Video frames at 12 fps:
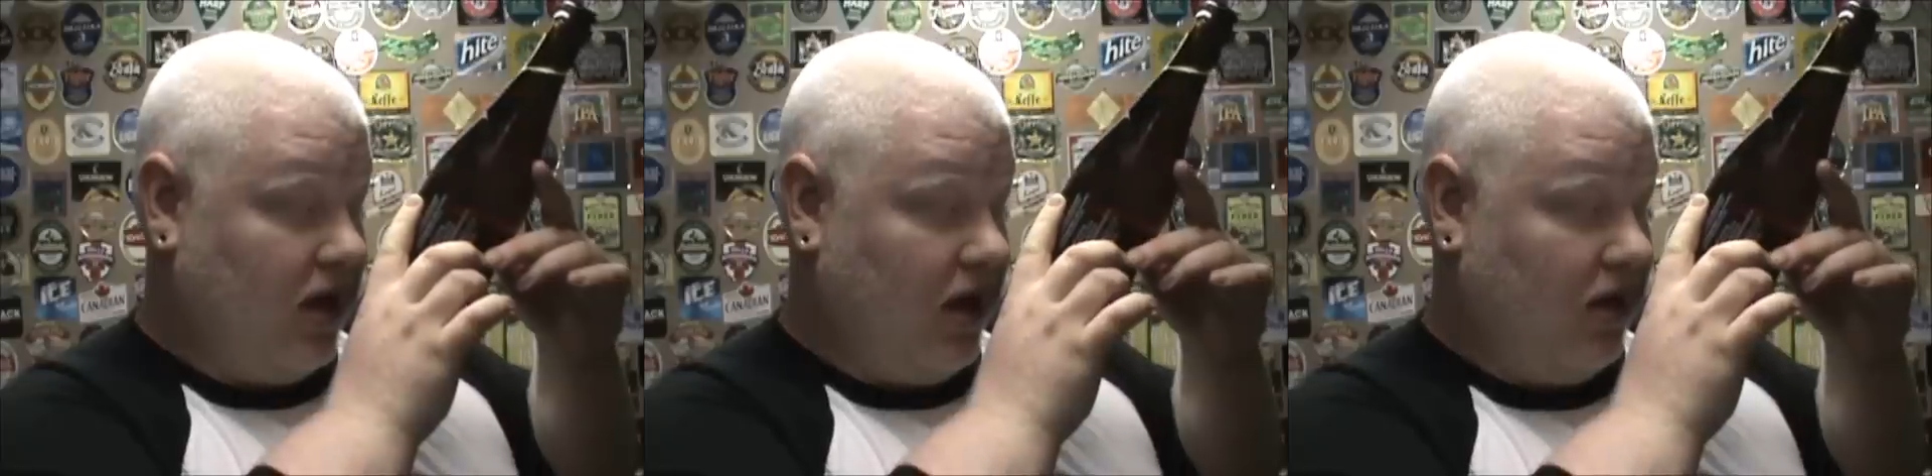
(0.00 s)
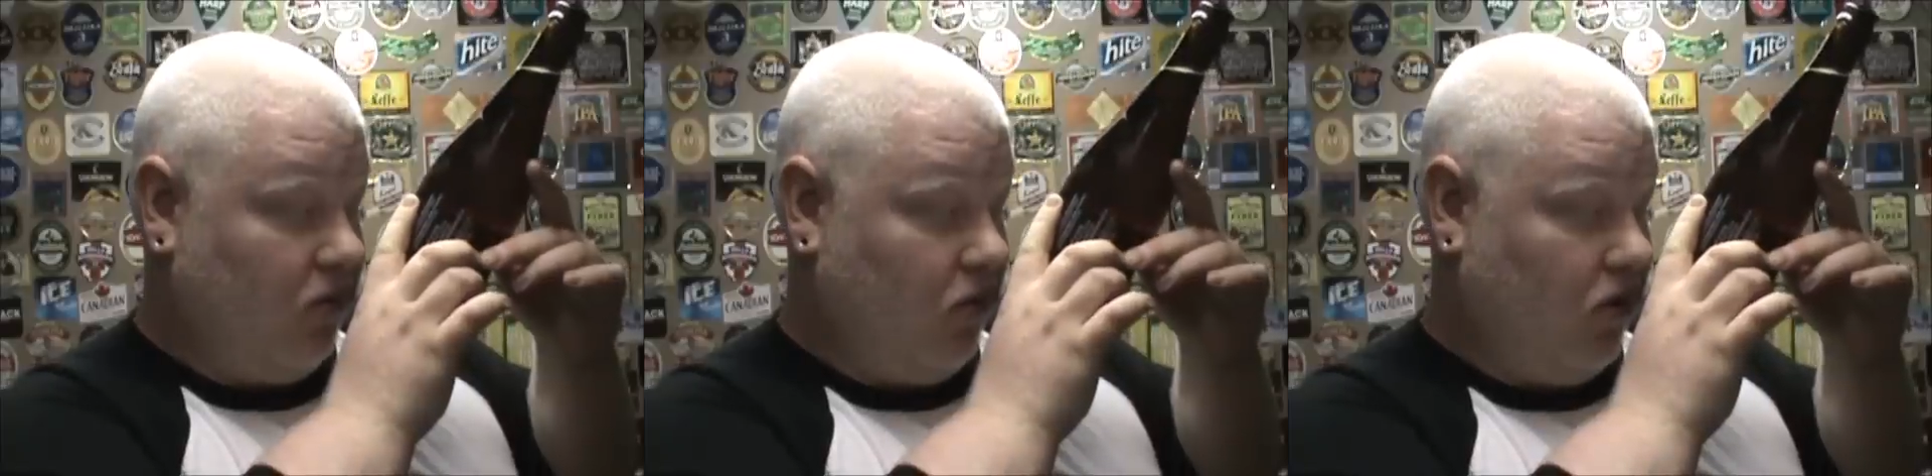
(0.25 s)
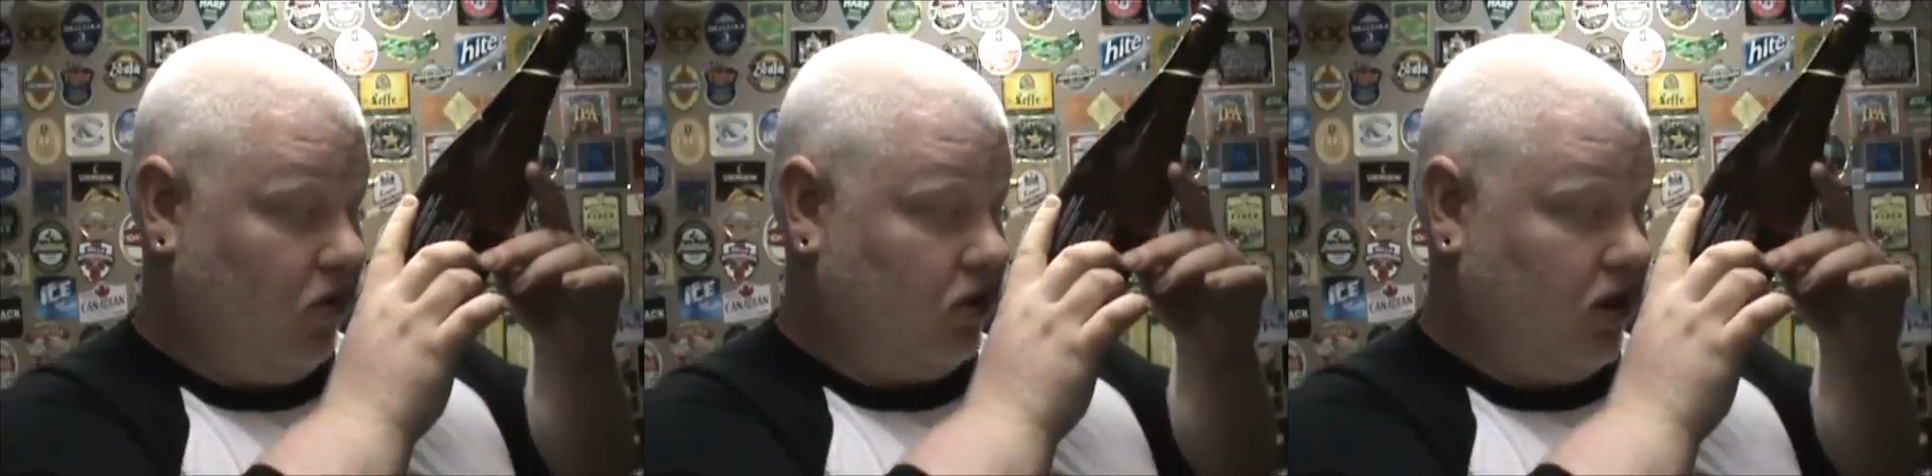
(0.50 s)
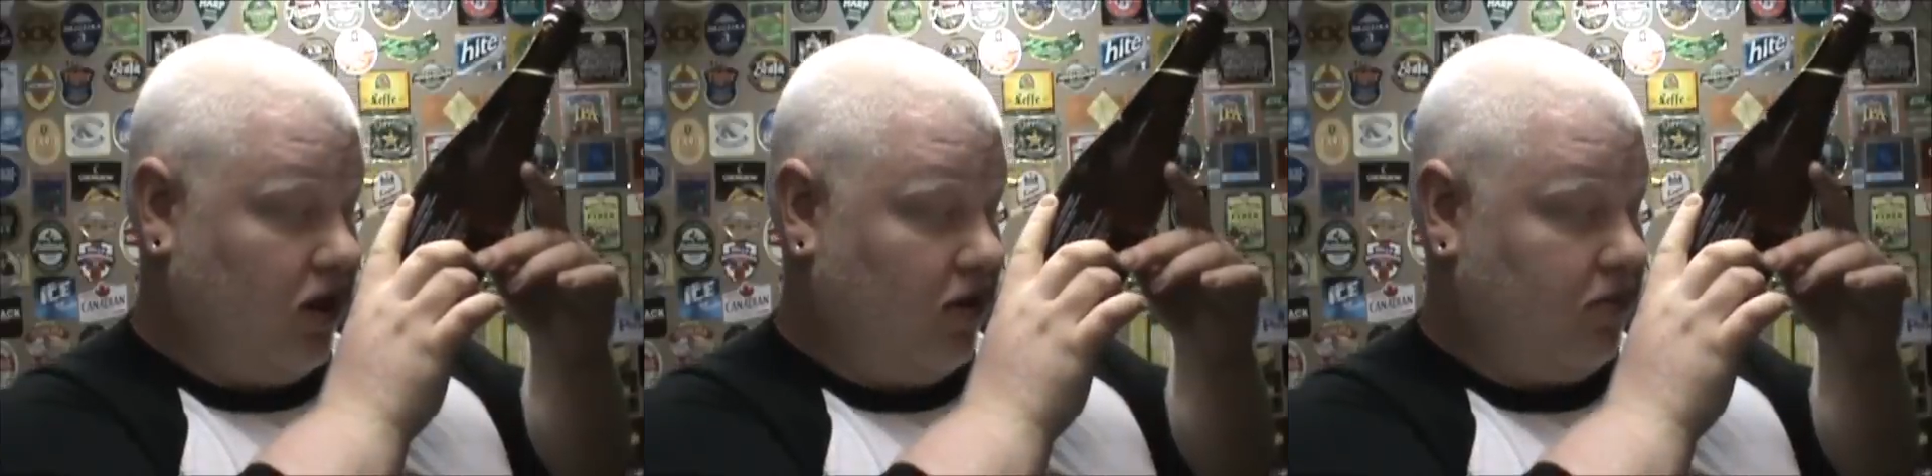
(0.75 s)
and
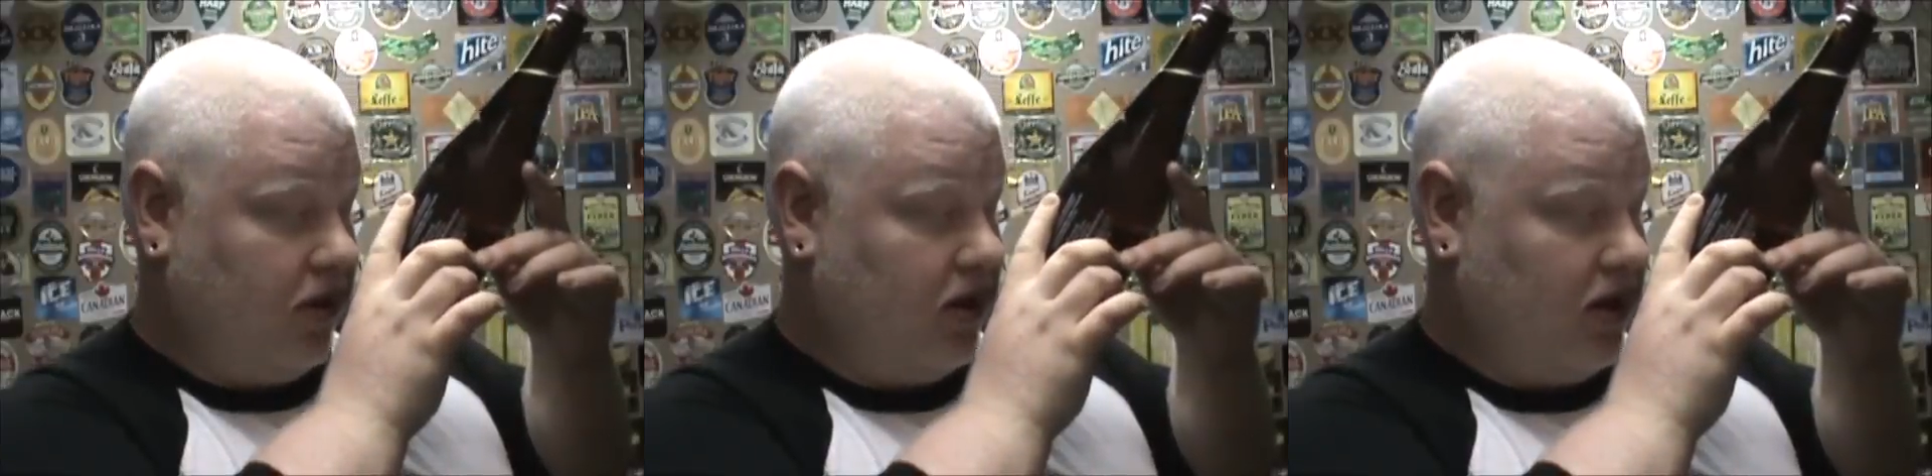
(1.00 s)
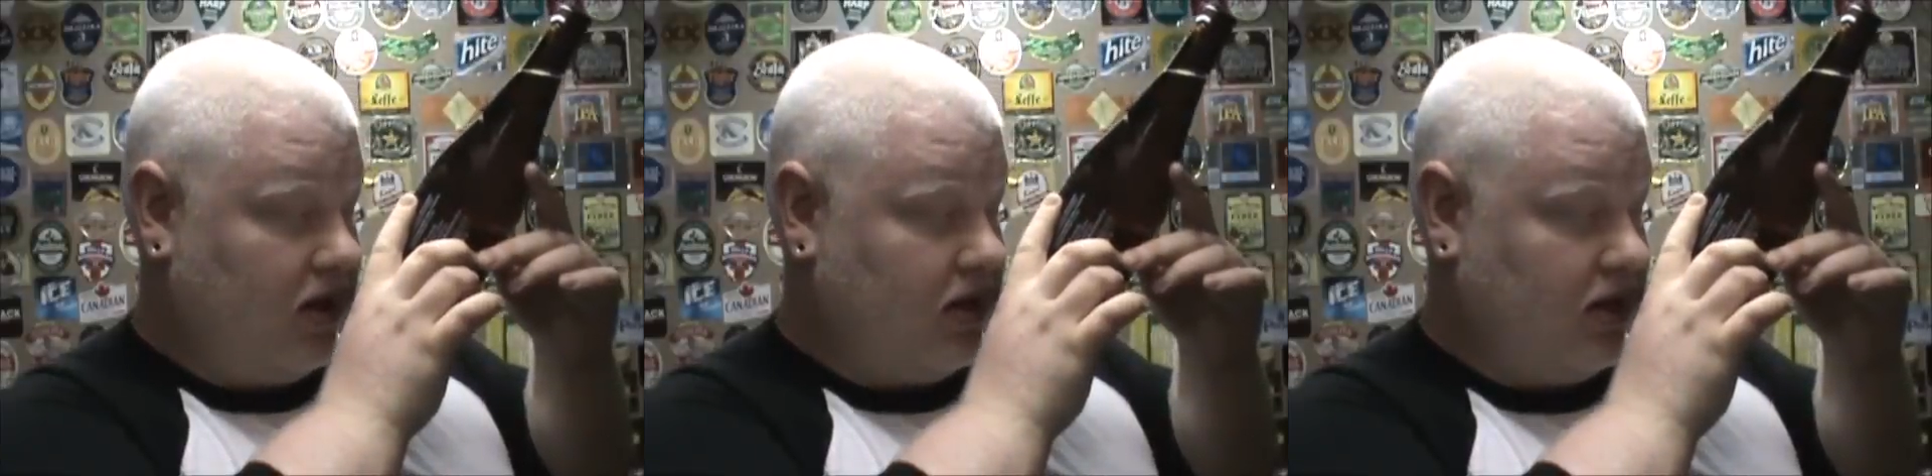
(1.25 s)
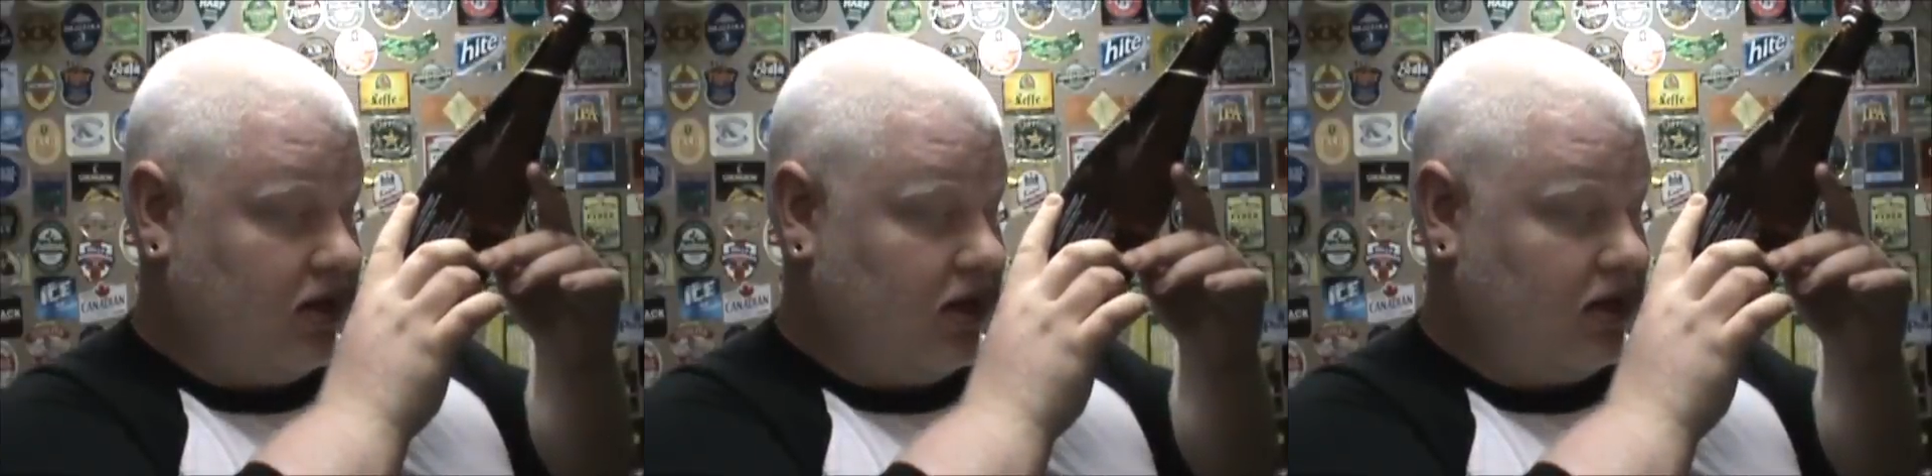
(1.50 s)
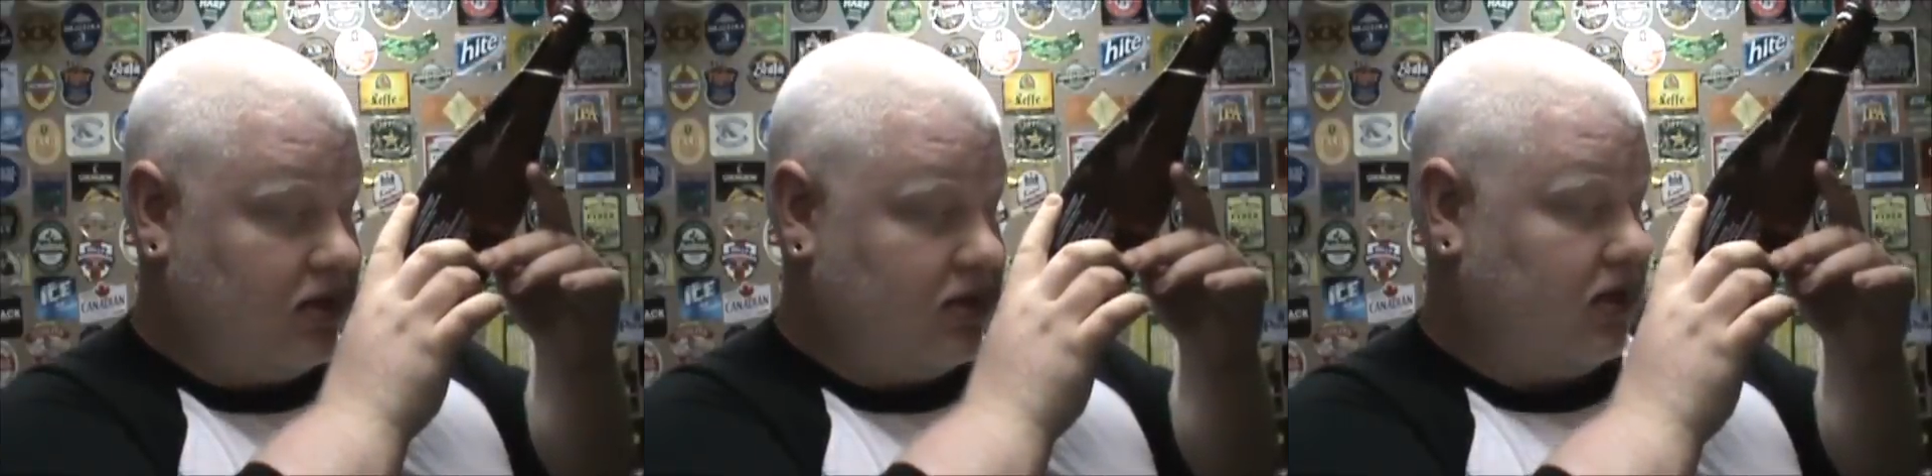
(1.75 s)
World Cup in
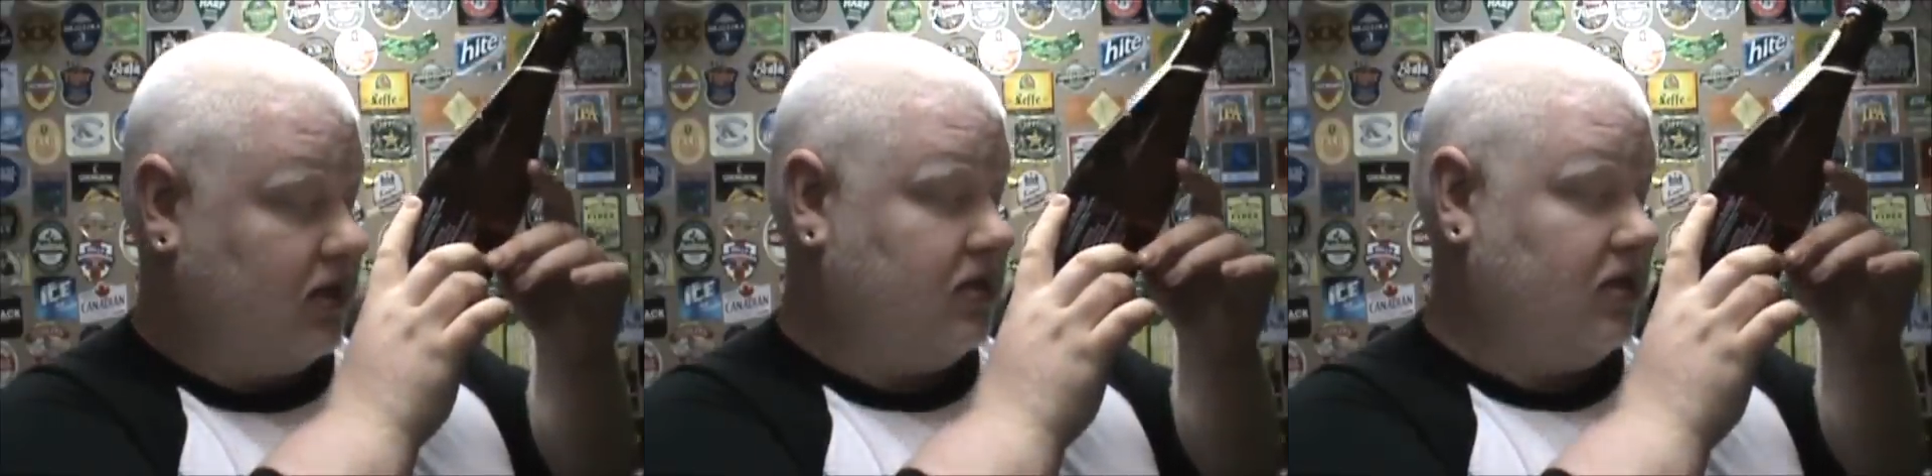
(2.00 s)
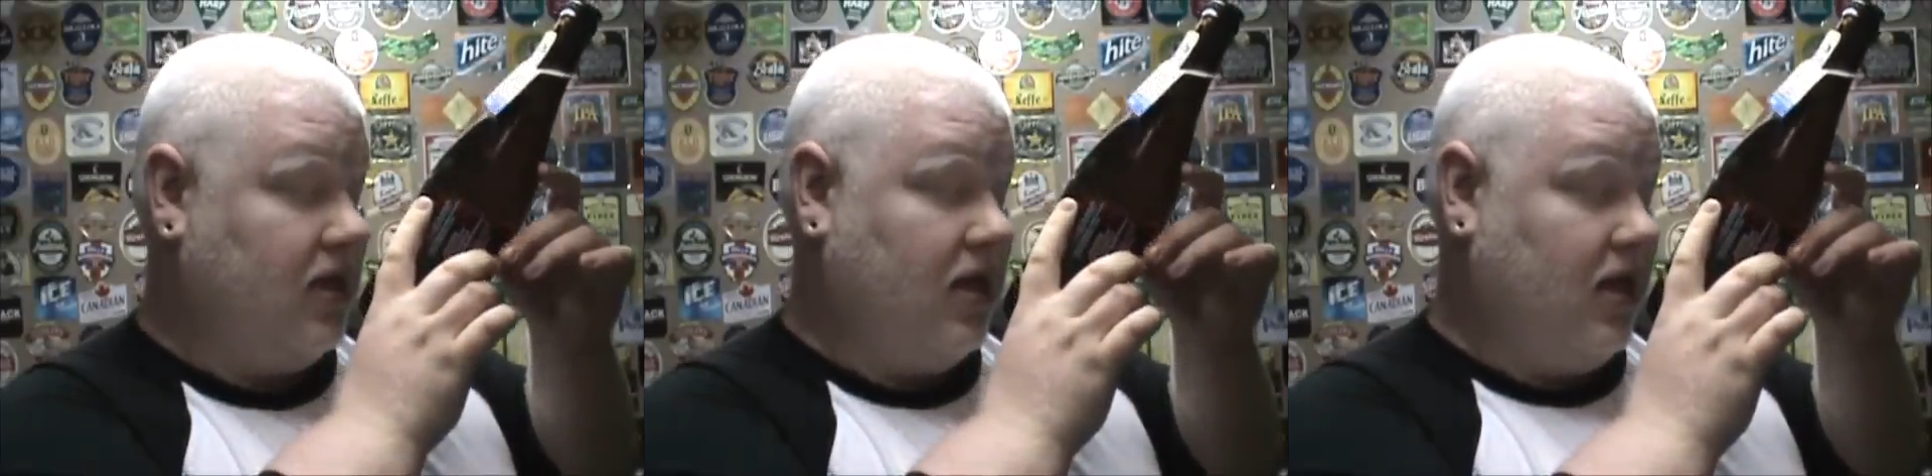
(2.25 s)
1996,